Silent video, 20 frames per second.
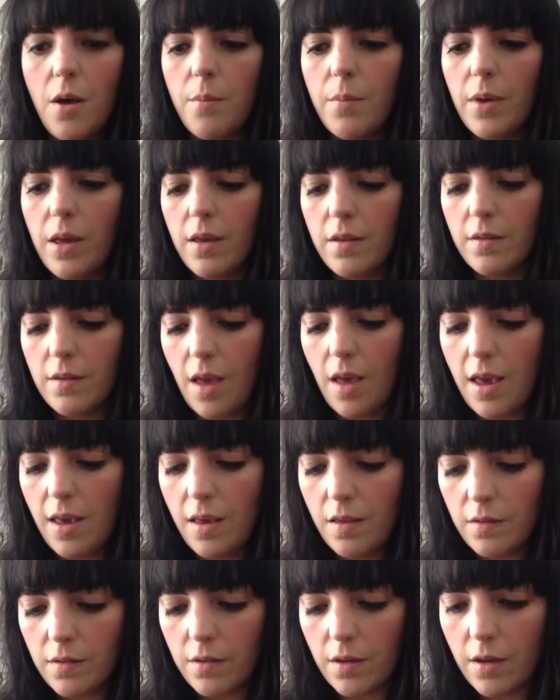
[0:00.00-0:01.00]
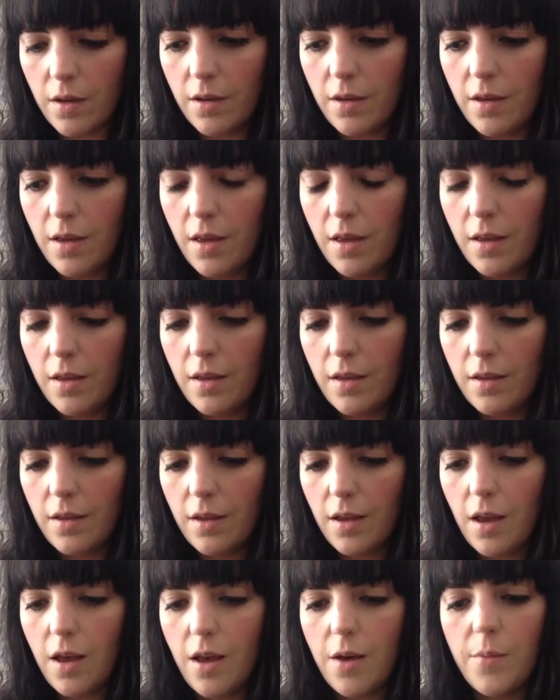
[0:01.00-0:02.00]
because Acer
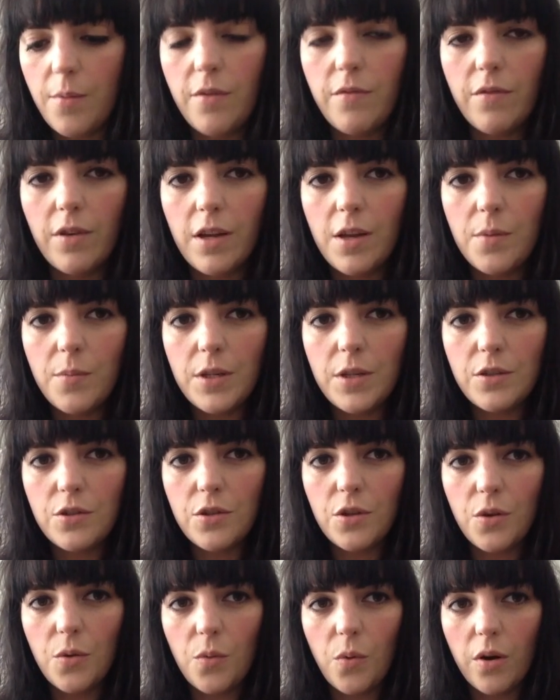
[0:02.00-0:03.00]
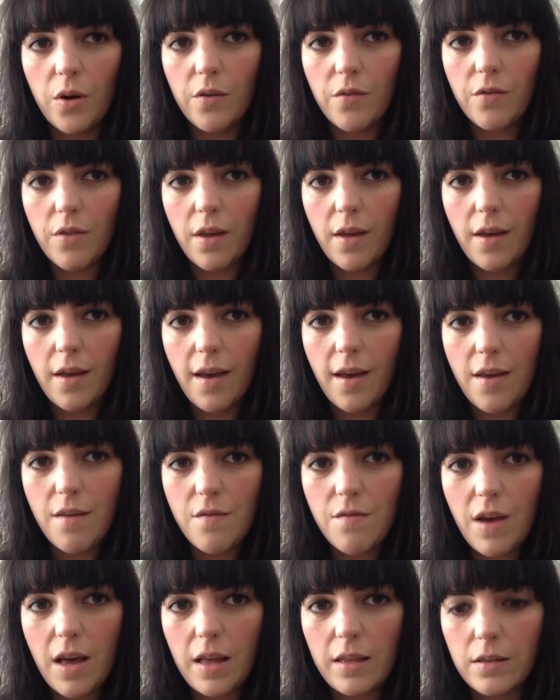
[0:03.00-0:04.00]
invited me to one of their
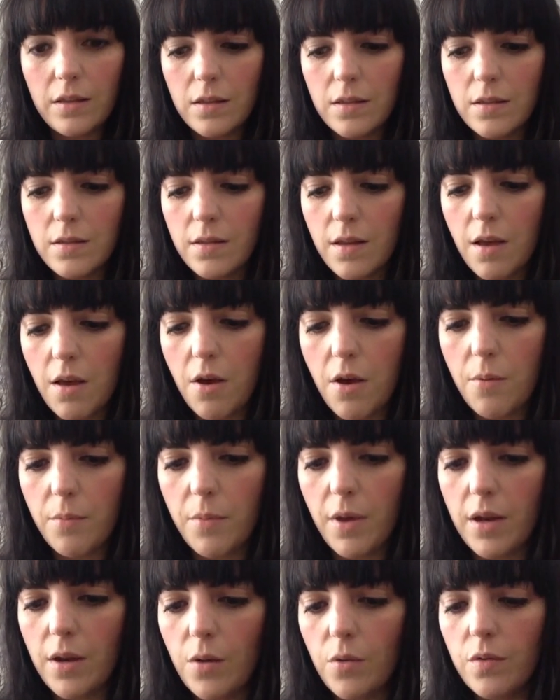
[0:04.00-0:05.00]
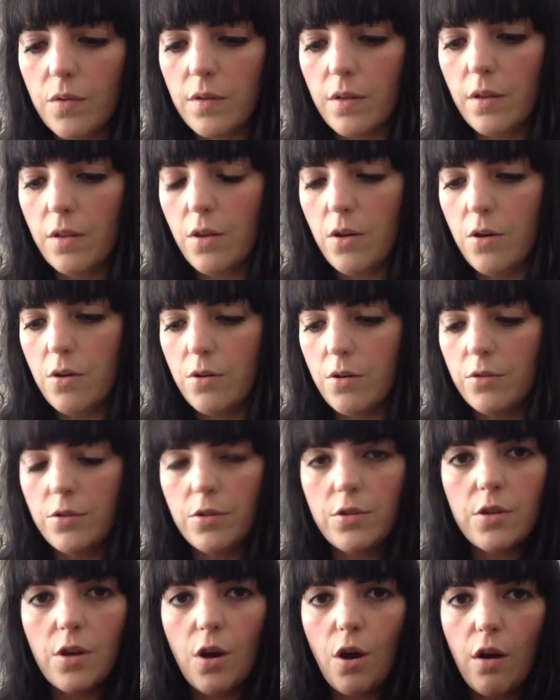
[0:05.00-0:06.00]
events, and it was the
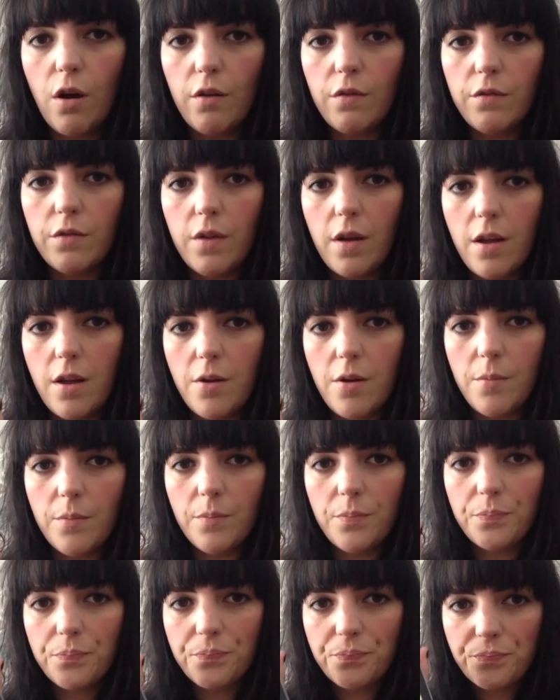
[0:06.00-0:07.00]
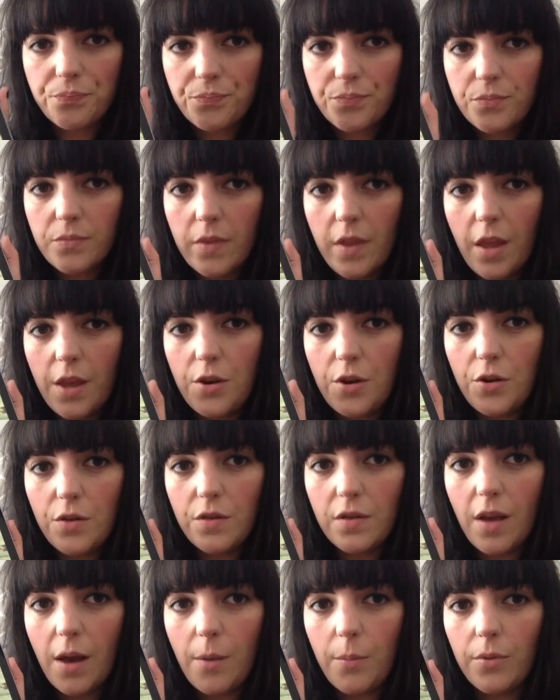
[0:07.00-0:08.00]
launch of their new
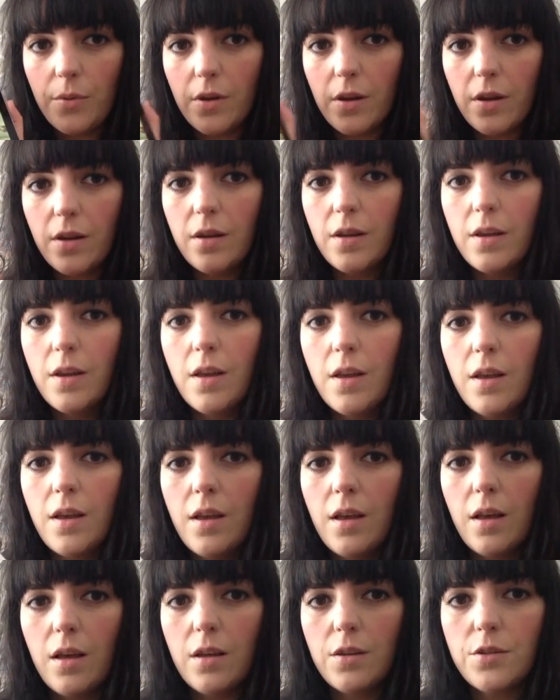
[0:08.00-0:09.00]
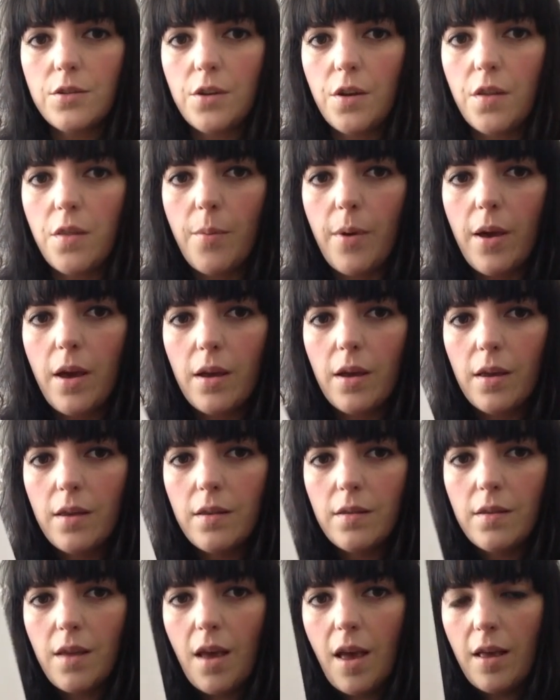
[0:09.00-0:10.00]
tablet. I'll show you the back.
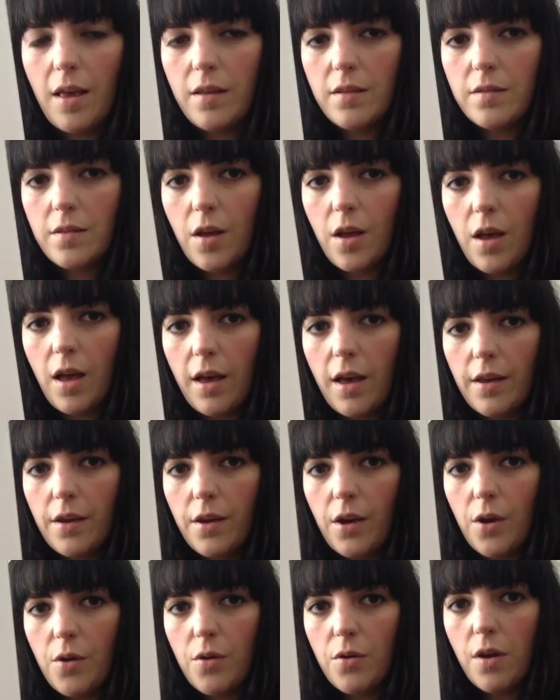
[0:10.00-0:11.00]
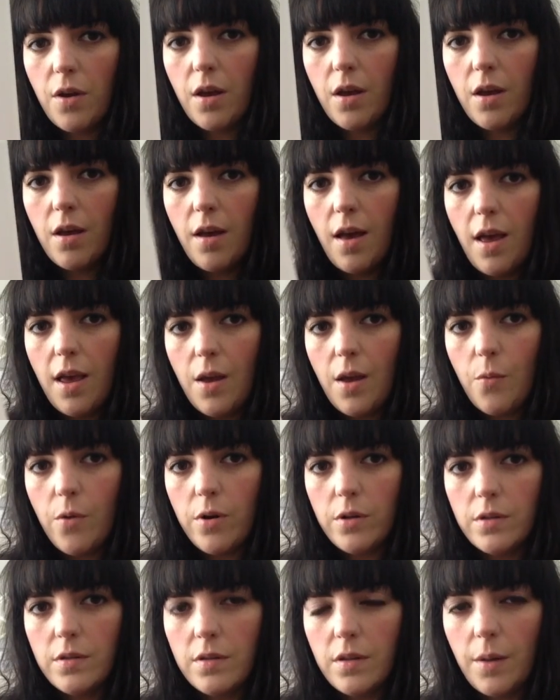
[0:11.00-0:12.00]
It's the Acer Iconia
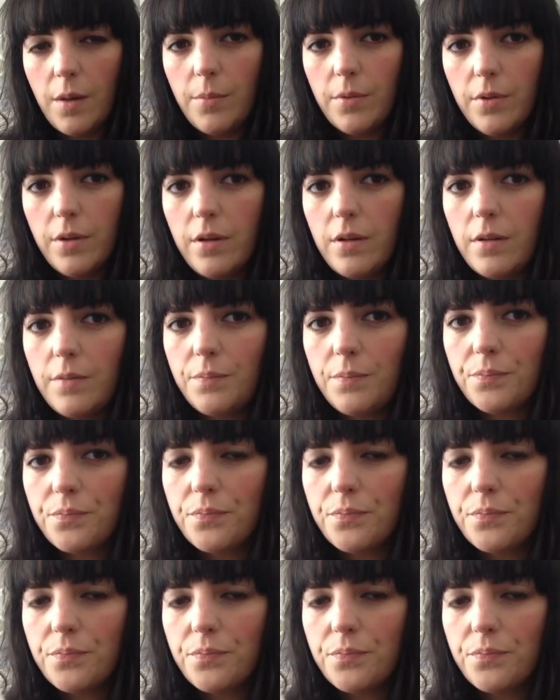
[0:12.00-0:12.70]
A1 tablet,